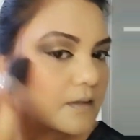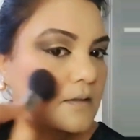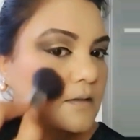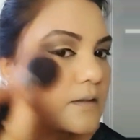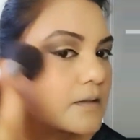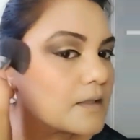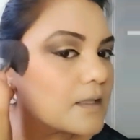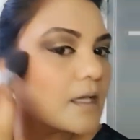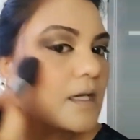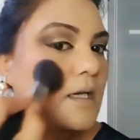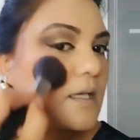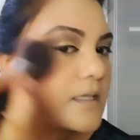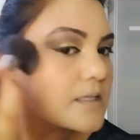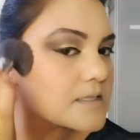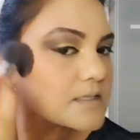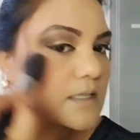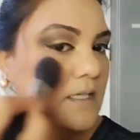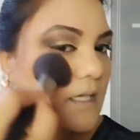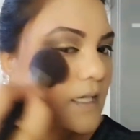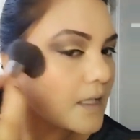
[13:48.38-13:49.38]

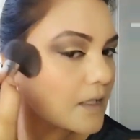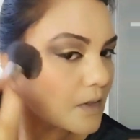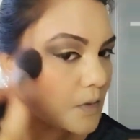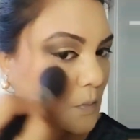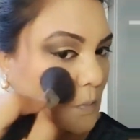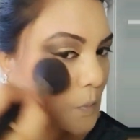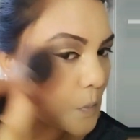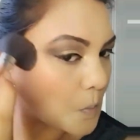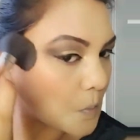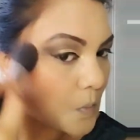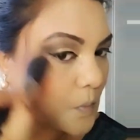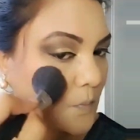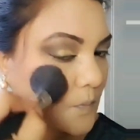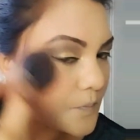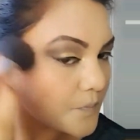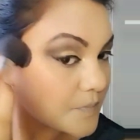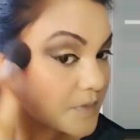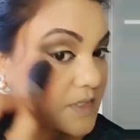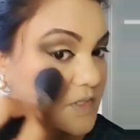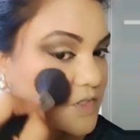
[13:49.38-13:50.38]
Nice and
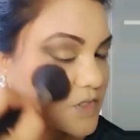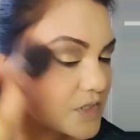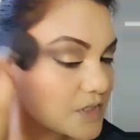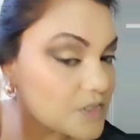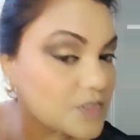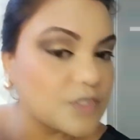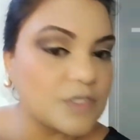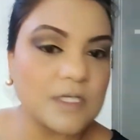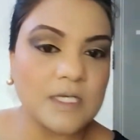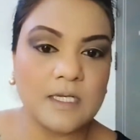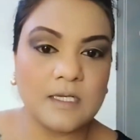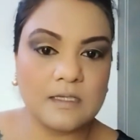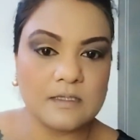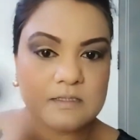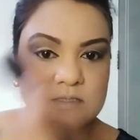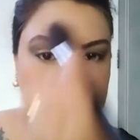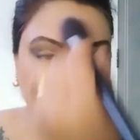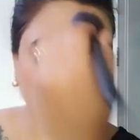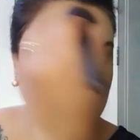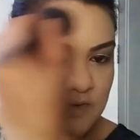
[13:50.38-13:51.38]
peachy shade.
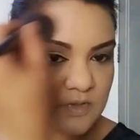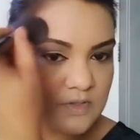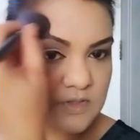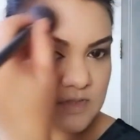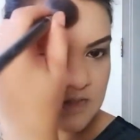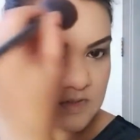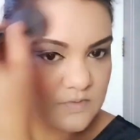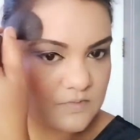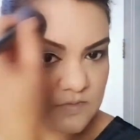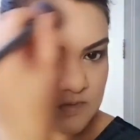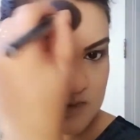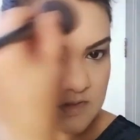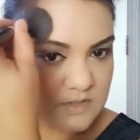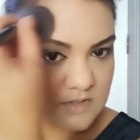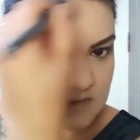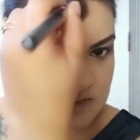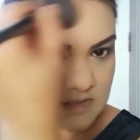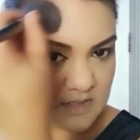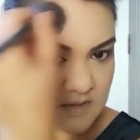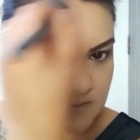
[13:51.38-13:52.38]
So I'm going to use the
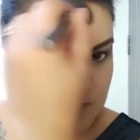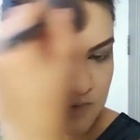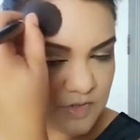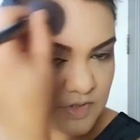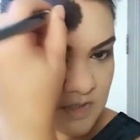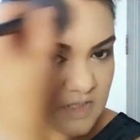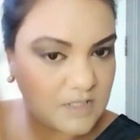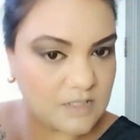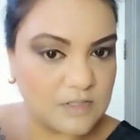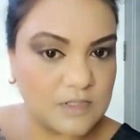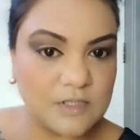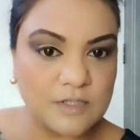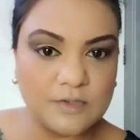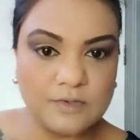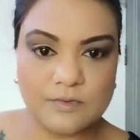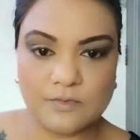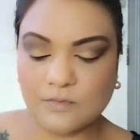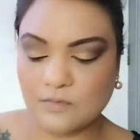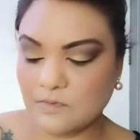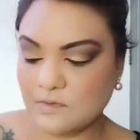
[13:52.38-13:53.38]
same shade here
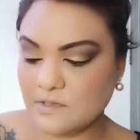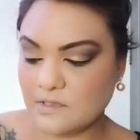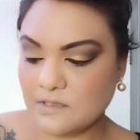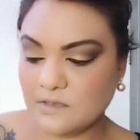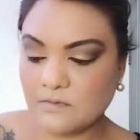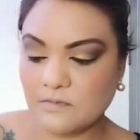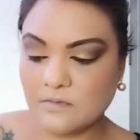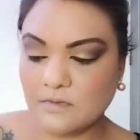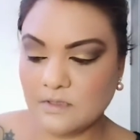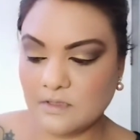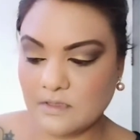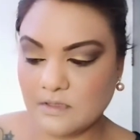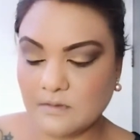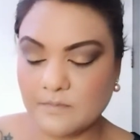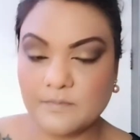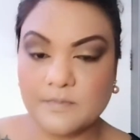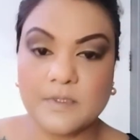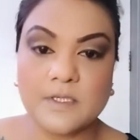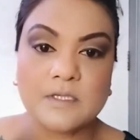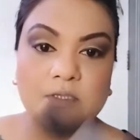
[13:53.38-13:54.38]
also a little
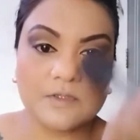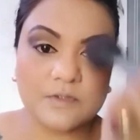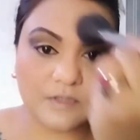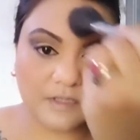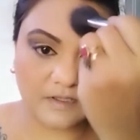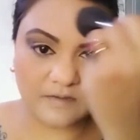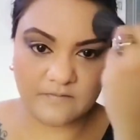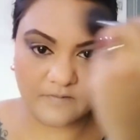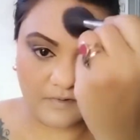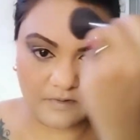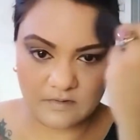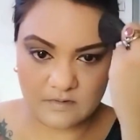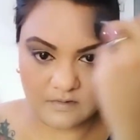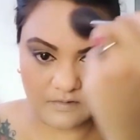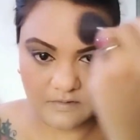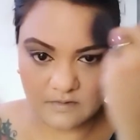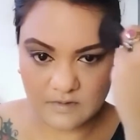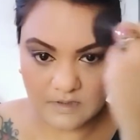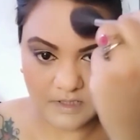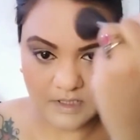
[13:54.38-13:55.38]
bit to give
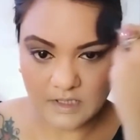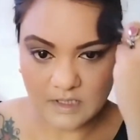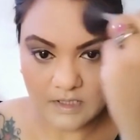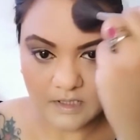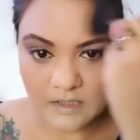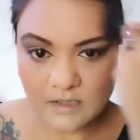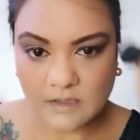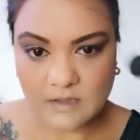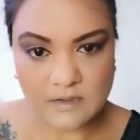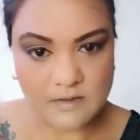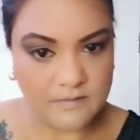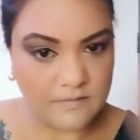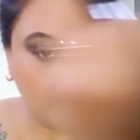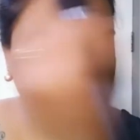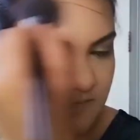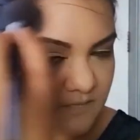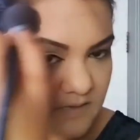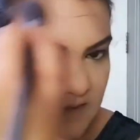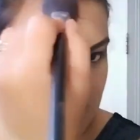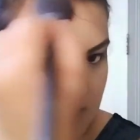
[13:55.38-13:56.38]
a
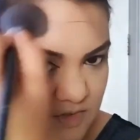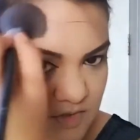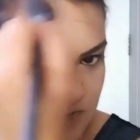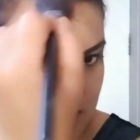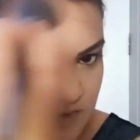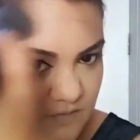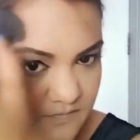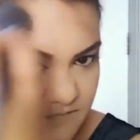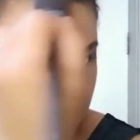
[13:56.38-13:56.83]
flush of the